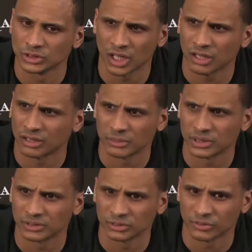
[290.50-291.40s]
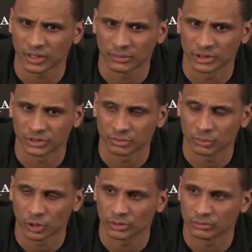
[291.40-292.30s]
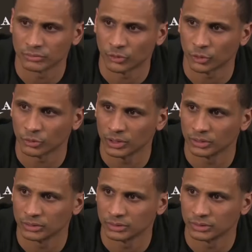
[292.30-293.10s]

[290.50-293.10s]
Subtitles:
No, I mean, it's funny. We just won four in a row.